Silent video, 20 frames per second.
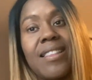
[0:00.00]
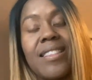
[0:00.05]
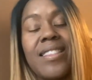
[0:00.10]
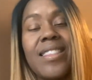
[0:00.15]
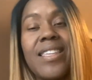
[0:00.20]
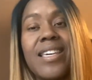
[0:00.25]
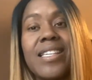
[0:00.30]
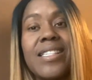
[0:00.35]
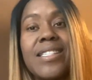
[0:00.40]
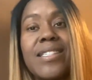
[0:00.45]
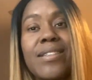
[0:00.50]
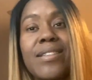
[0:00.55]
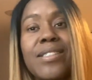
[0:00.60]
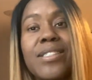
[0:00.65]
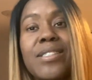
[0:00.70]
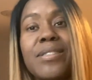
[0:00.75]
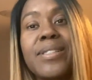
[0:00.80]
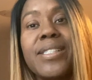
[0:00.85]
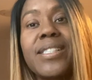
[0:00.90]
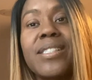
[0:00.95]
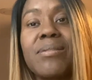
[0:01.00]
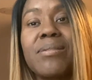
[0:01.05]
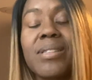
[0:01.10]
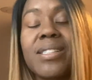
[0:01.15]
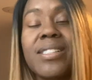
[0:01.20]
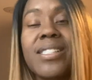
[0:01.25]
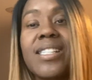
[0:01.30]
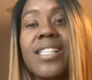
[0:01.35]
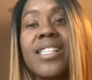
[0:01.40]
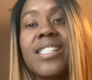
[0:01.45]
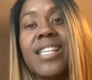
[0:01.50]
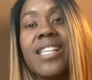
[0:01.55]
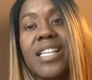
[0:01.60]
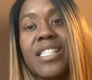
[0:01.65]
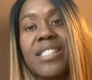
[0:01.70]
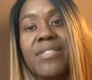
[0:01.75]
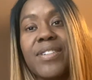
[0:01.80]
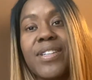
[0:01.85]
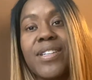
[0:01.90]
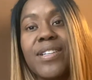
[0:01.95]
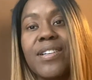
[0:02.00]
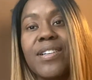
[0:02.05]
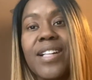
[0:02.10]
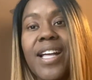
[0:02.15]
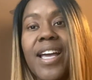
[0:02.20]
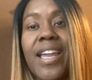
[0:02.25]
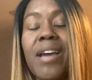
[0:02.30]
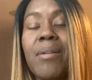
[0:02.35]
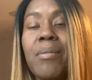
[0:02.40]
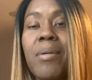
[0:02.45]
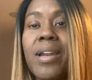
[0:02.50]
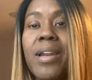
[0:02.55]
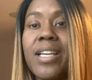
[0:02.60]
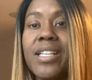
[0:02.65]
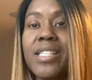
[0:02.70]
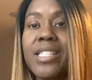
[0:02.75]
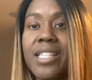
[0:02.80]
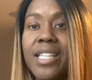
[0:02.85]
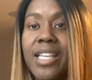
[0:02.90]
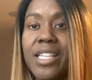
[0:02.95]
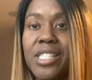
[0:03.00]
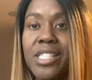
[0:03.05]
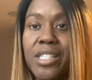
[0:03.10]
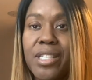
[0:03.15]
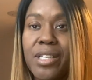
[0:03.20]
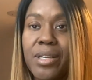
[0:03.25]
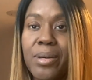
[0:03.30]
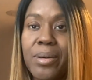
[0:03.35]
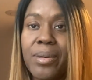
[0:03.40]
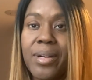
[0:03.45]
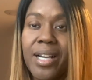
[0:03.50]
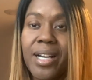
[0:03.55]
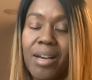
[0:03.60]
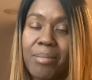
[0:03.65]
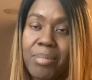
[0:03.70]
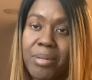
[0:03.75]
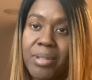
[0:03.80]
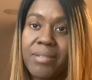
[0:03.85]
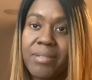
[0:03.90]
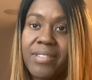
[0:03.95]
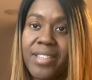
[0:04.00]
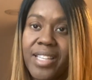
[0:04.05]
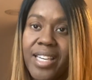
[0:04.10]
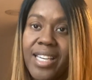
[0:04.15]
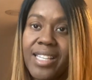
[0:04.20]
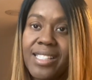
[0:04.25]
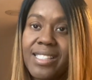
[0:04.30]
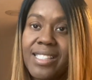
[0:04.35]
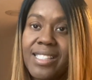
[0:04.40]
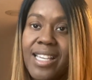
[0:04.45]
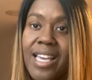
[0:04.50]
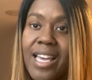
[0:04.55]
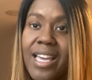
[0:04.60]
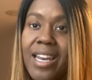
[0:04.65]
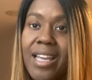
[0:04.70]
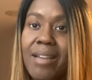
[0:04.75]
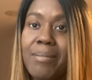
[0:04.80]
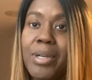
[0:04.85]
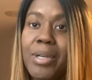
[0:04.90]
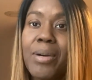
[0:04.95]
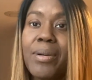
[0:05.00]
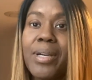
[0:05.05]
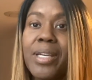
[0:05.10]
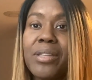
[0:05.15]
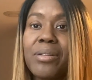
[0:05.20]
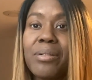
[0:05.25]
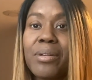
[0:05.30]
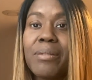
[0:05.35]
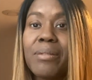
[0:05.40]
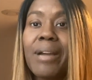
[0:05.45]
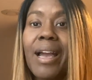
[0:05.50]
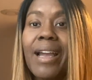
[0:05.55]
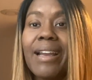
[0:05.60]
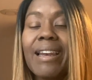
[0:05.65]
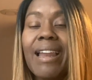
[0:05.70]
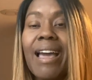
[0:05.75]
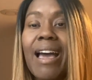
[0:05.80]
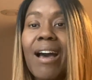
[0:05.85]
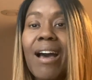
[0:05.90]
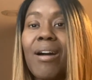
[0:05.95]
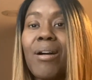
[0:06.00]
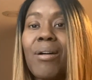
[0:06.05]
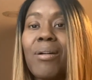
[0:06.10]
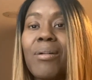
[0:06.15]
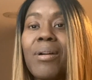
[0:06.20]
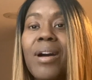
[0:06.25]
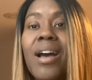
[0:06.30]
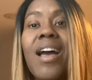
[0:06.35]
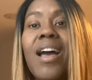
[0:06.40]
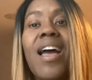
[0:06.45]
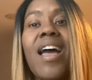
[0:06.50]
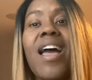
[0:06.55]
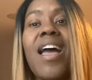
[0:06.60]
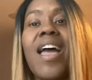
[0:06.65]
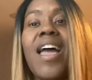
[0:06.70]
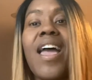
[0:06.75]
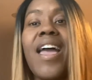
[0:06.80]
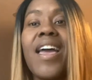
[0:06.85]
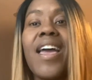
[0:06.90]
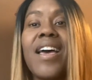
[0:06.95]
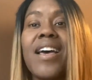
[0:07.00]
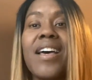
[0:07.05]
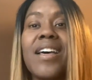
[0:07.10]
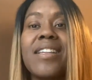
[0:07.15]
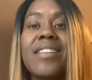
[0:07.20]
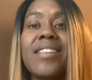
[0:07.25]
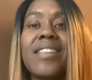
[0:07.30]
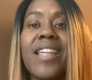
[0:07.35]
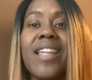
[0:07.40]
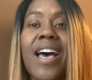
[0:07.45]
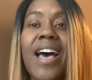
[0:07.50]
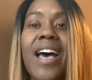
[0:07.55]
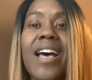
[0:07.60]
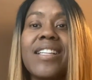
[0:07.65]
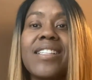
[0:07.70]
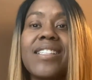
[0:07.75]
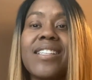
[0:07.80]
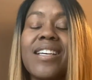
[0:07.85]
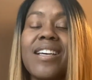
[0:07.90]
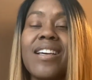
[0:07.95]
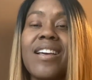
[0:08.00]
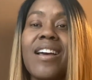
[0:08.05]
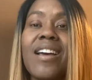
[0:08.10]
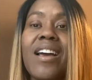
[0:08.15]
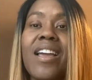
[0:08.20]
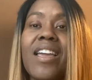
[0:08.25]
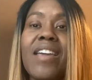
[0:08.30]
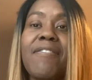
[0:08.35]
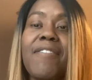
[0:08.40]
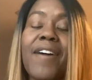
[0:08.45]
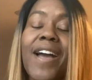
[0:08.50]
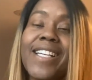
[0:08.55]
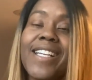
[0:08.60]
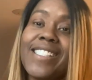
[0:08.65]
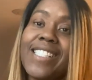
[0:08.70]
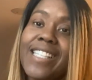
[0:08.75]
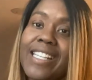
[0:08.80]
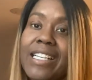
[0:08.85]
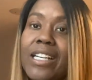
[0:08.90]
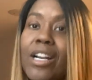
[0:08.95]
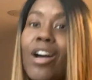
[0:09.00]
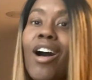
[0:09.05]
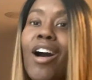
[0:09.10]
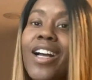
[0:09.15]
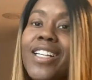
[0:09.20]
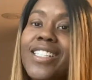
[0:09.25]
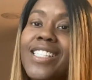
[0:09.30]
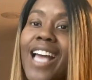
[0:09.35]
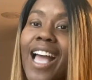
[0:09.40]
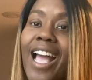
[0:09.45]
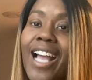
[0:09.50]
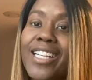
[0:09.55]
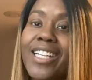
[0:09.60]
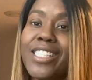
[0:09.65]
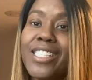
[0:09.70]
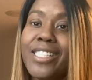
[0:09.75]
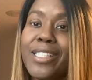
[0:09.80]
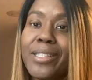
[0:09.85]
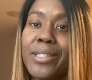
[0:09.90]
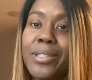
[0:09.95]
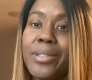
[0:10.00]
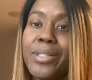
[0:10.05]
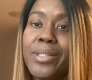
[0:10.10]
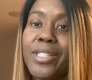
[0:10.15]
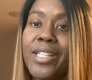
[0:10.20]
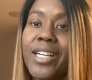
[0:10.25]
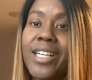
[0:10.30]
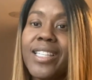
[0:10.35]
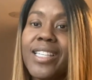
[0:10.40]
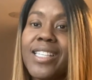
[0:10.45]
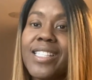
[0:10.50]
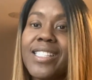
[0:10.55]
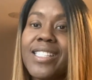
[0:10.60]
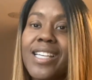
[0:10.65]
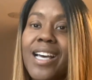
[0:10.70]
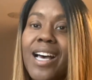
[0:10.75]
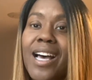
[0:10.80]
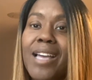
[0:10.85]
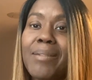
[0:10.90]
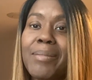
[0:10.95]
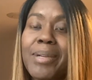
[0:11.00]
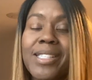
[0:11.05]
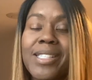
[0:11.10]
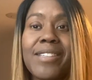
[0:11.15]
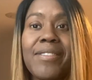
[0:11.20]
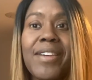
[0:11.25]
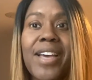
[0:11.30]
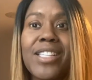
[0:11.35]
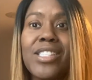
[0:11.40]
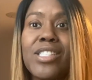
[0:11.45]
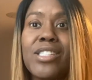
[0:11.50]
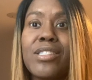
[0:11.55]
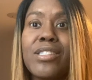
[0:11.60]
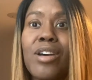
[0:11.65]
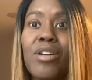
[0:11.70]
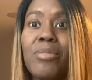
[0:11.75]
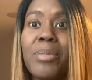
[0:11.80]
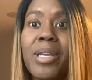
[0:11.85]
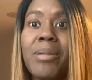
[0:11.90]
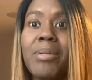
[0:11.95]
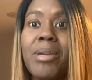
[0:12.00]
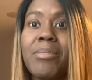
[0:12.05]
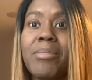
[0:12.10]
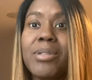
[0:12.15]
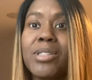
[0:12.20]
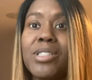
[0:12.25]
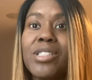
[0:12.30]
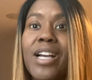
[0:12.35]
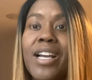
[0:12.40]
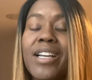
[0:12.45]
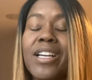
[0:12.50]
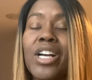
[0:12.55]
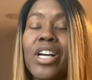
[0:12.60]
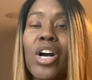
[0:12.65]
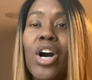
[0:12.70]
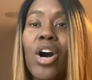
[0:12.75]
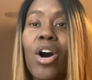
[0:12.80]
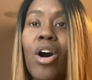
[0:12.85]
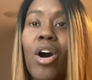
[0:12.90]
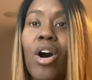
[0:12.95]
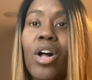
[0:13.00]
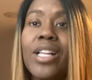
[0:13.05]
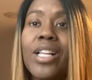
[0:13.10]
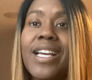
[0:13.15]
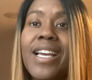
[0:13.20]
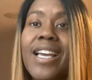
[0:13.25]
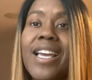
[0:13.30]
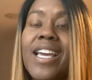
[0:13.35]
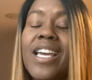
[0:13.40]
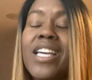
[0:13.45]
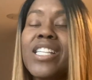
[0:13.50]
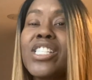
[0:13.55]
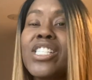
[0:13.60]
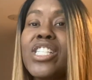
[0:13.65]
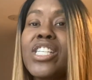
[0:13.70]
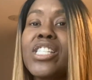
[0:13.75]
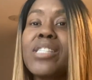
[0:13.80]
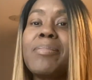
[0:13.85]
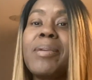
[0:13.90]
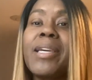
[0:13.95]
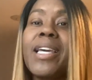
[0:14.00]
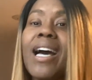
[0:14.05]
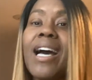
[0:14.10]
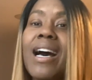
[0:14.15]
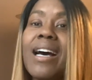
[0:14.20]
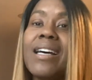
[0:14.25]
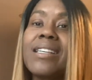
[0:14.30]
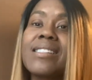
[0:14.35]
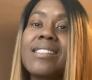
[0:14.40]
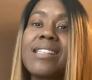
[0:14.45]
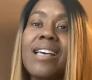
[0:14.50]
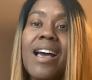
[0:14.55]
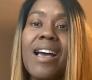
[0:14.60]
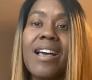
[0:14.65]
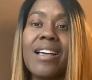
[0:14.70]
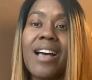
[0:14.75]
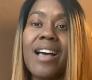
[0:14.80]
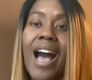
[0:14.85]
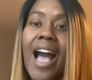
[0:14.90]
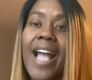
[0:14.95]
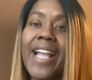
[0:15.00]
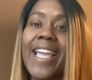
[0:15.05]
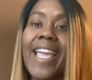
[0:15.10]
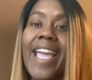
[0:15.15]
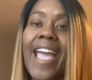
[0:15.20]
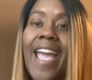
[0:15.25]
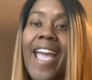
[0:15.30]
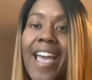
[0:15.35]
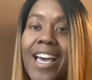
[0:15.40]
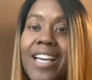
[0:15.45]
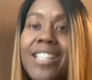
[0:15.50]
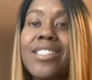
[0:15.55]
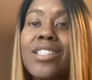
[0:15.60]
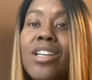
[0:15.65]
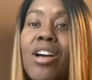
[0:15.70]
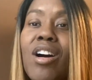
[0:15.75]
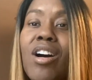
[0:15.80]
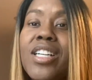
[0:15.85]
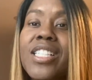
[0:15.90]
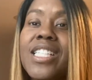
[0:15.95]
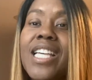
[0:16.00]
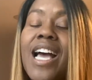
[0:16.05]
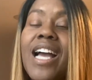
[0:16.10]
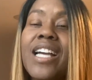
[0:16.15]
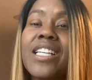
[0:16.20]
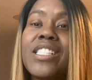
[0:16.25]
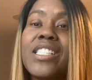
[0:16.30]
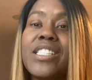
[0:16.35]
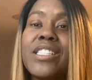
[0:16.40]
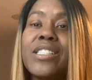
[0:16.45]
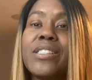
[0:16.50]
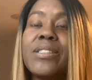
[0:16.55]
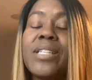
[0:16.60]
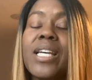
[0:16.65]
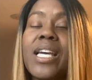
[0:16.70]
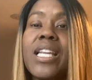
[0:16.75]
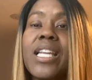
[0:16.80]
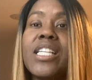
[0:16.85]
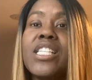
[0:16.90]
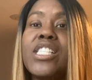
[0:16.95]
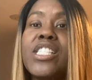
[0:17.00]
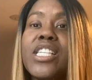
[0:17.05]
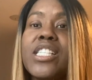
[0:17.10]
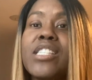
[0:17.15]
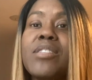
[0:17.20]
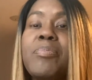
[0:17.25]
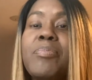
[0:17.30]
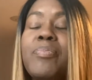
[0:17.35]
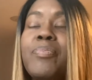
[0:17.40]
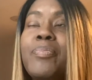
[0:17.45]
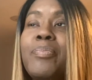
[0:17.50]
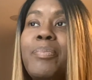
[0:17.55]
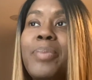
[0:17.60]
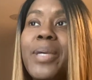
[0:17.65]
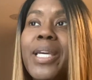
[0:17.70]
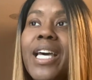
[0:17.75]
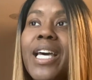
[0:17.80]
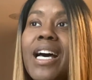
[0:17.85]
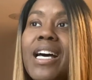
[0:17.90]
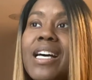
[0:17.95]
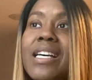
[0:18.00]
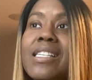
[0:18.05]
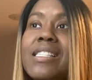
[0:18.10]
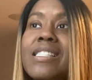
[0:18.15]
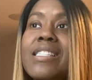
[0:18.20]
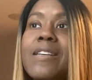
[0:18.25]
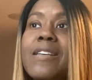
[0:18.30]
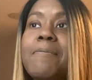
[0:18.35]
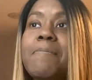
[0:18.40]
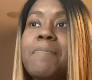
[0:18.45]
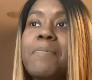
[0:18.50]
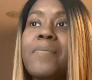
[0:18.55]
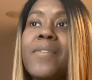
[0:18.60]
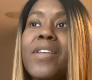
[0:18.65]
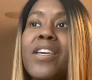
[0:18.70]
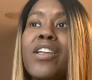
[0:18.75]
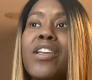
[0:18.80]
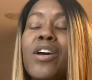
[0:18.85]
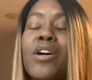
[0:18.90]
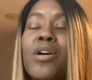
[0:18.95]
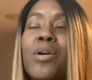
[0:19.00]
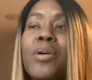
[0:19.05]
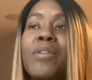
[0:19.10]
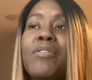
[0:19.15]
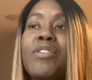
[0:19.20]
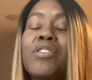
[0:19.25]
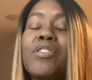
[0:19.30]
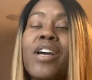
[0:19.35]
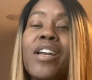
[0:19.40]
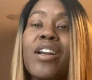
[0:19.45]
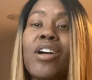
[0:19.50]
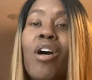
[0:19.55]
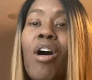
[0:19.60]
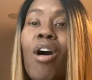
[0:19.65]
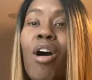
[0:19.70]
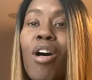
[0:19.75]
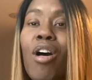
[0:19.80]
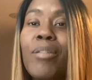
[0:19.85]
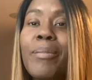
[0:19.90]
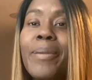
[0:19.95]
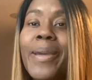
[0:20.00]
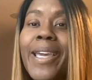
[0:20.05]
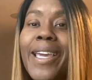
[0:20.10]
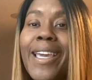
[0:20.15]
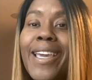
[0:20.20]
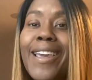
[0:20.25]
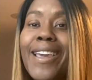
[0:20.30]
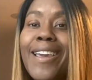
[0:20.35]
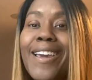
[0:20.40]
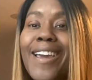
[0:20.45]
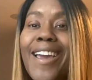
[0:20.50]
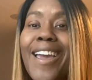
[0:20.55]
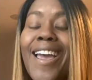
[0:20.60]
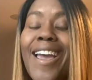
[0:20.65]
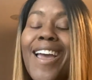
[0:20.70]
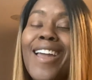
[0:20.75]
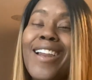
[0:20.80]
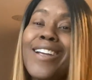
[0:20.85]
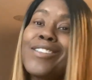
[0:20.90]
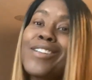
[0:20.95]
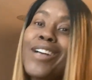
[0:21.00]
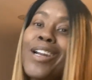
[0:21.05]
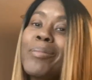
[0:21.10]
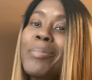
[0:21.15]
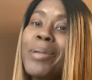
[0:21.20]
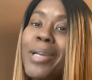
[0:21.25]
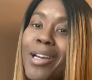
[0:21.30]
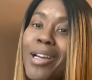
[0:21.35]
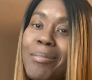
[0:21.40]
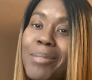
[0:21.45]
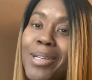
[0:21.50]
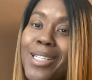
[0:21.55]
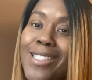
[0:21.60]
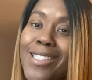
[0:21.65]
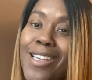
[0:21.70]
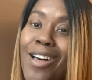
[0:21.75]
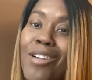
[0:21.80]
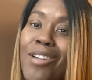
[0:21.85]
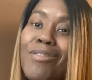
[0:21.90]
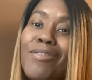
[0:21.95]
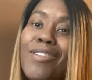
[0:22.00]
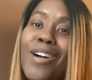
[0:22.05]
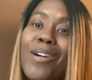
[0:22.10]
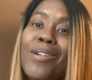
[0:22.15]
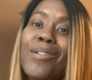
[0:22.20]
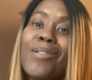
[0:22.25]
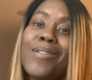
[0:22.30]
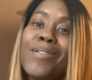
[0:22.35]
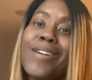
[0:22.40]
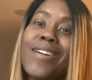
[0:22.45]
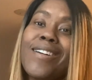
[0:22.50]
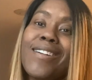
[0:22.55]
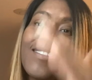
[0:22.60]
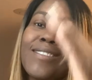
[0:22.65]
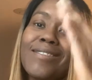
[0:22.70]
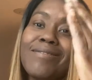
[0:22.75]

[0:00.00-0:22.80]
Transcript: These surgeries were successful, and I wanted to let you know a couple of things that I'm going through right now, and that if I didn't contact you during this time, because I've had so many people trying to call, it's just because I can't contact you. And it's just because, if you try to call me and I try to pick up my cell phone,